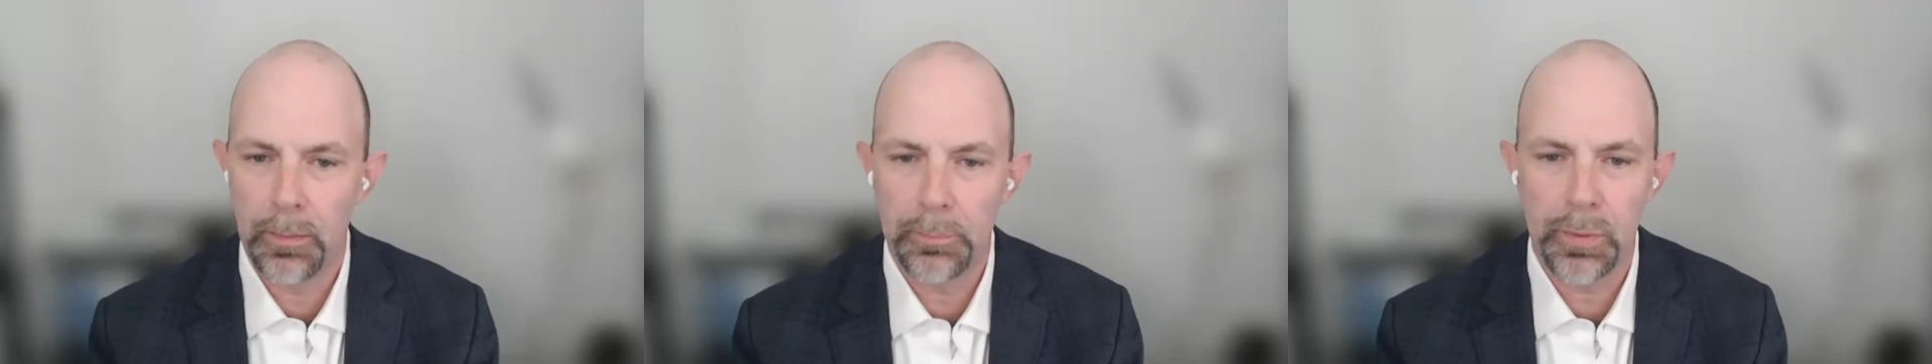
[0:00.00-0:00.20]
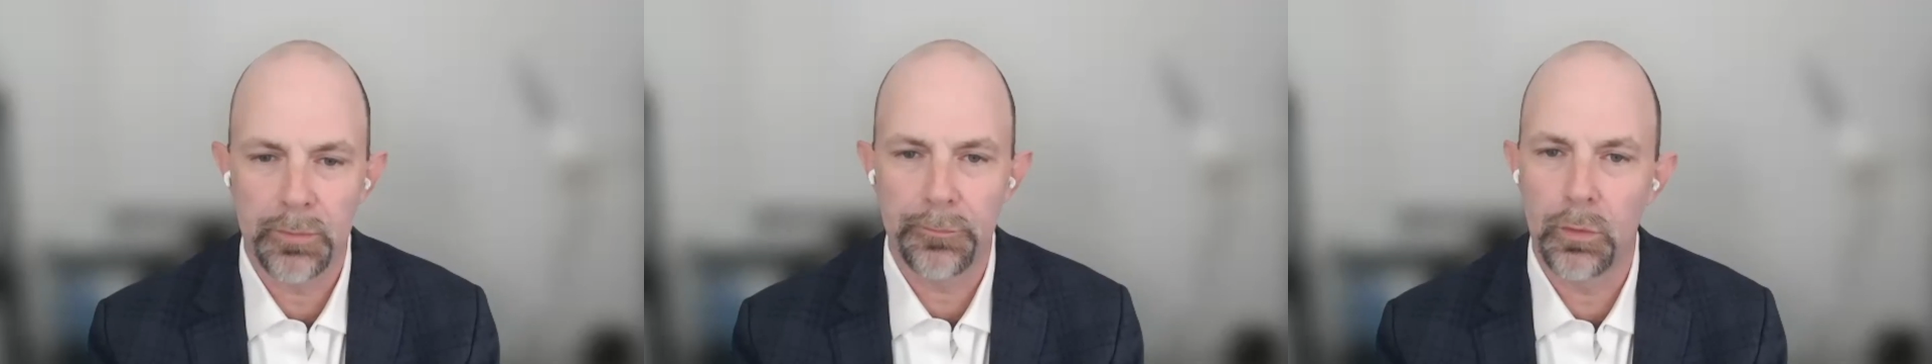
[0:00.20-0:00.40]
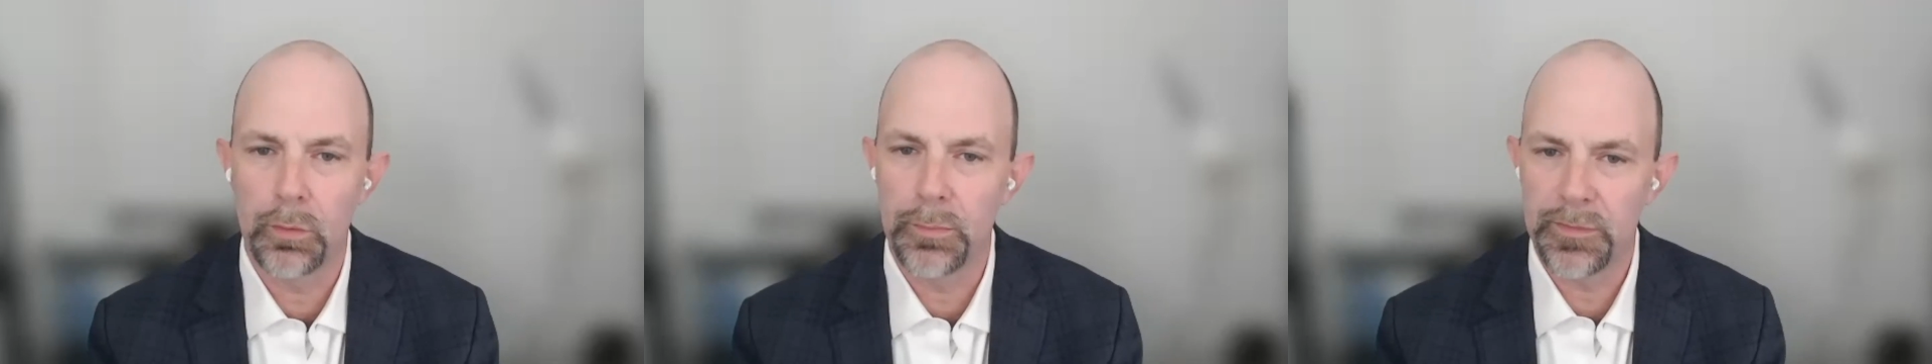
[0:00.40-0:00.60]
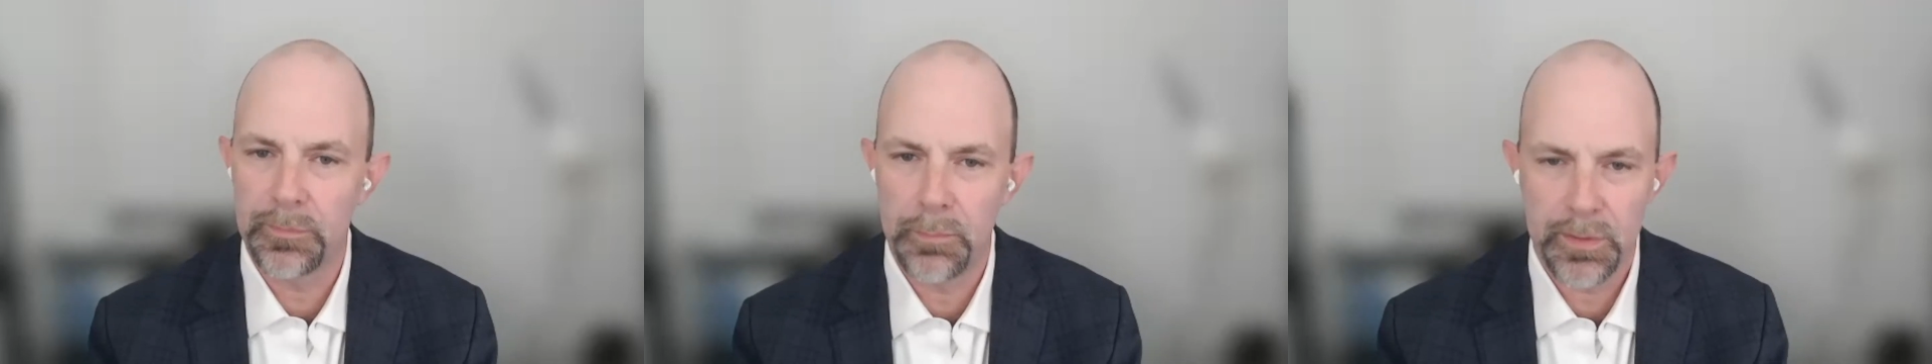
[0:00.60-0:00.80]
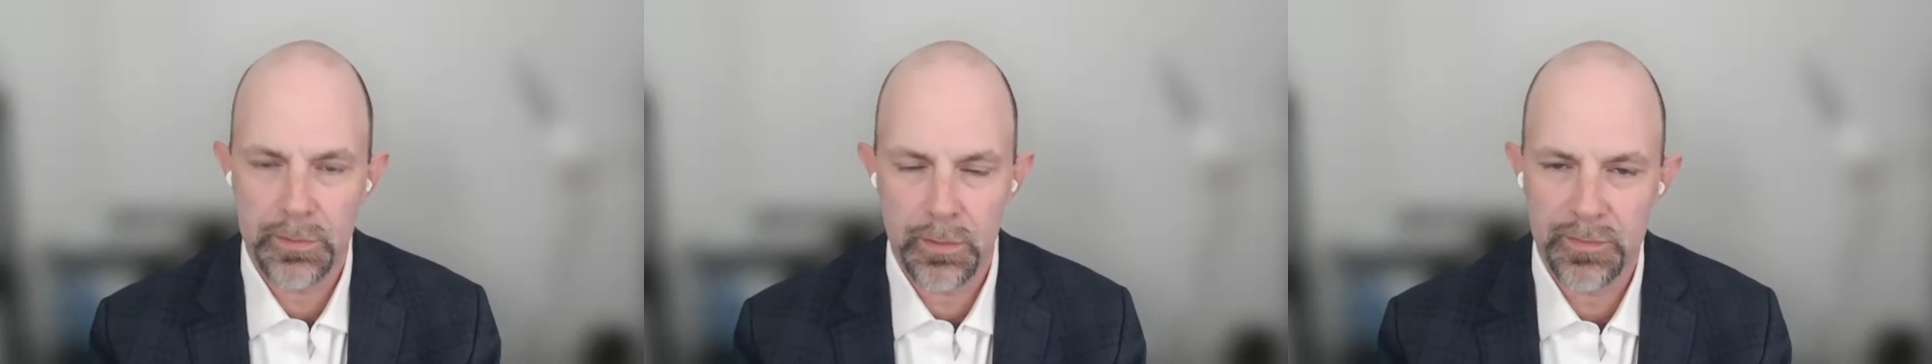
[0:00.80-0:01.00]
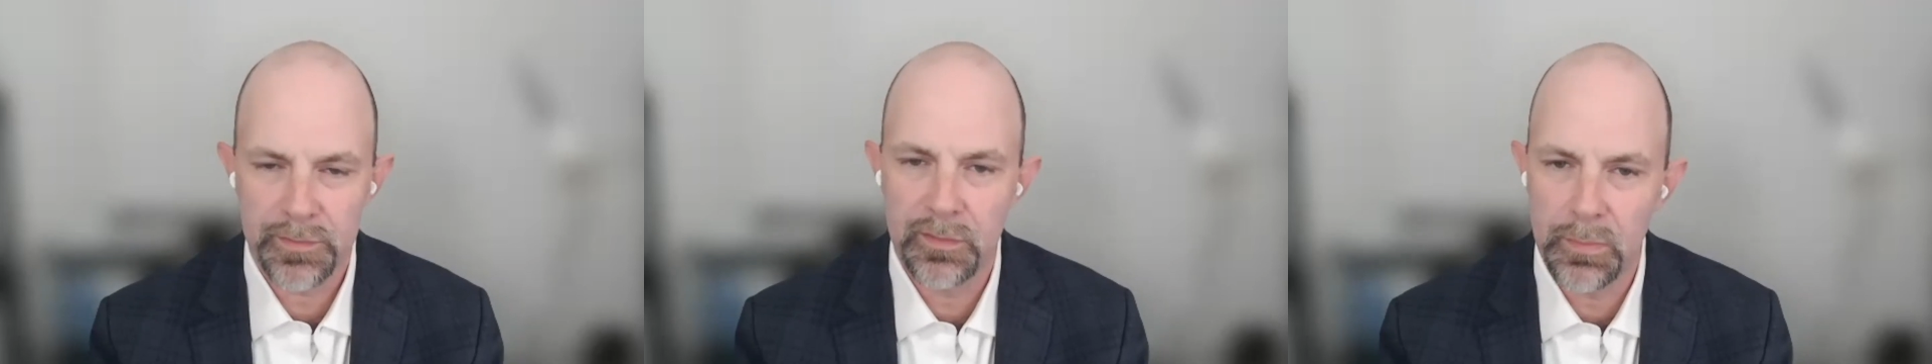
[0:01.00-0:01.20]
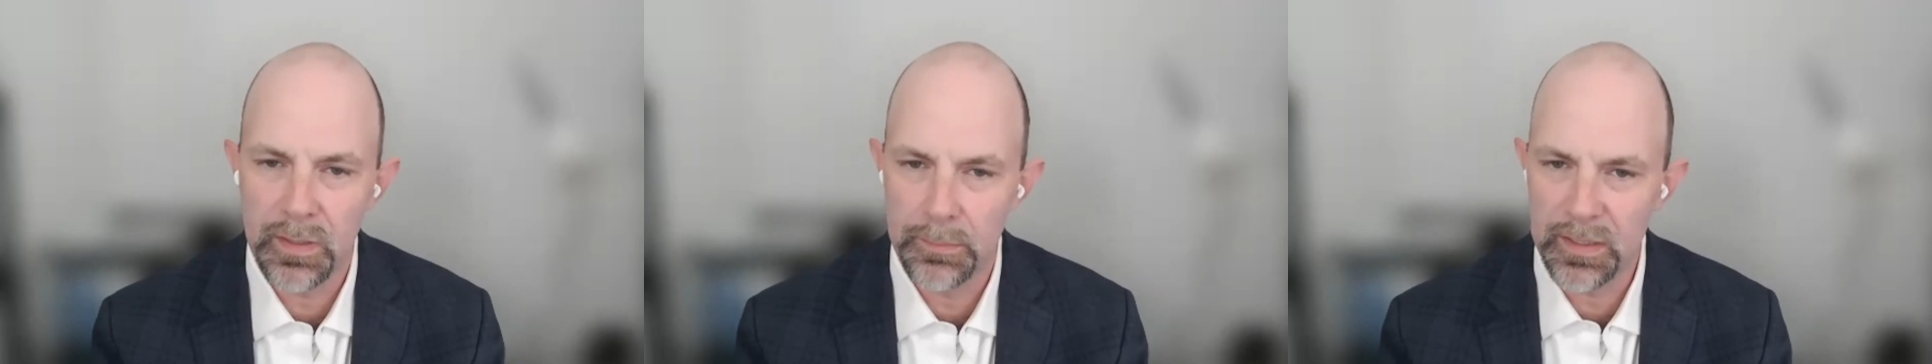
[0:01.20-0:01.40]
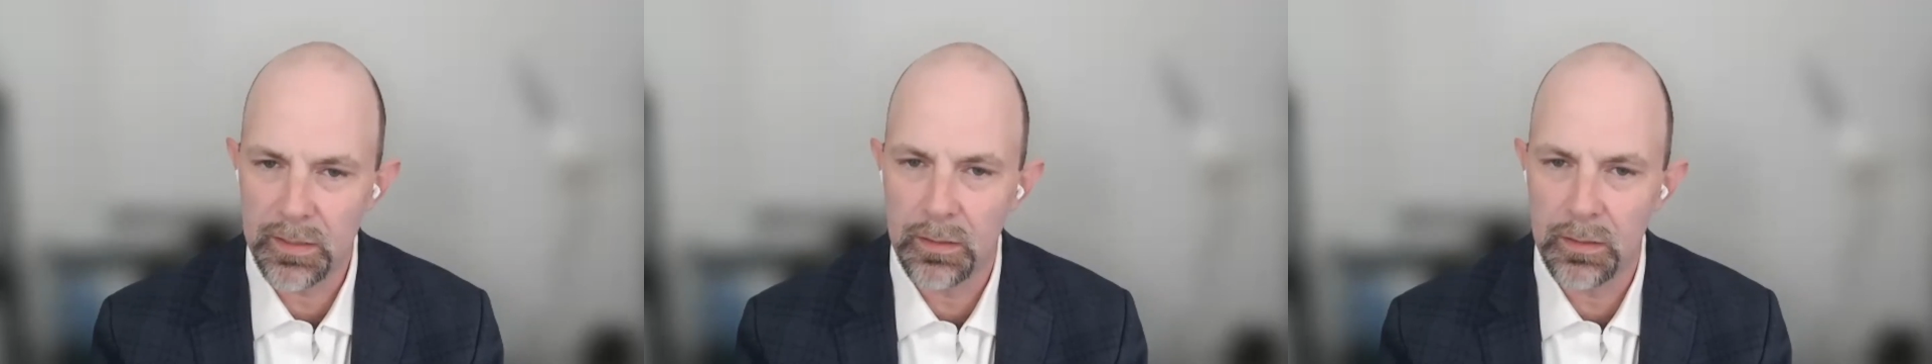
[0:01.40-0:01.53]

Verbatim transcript: performance metrics that may be